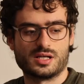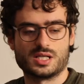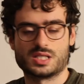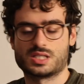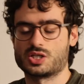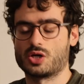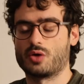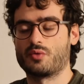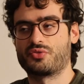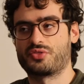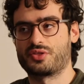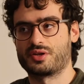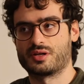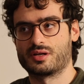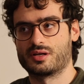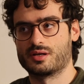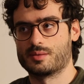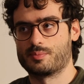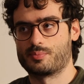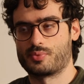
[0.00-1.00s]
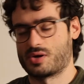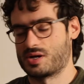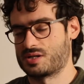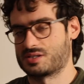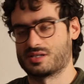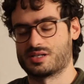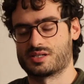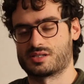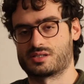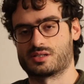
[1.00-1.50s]
is something
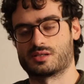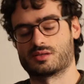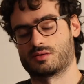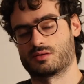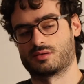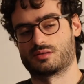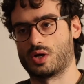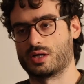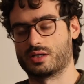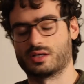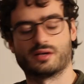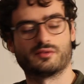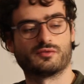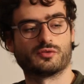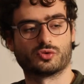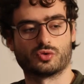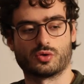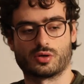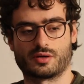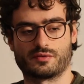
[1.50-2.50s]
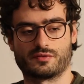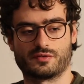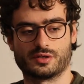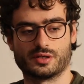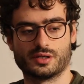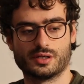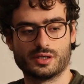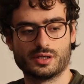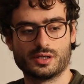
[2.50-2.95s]
priceless in wildlife photography.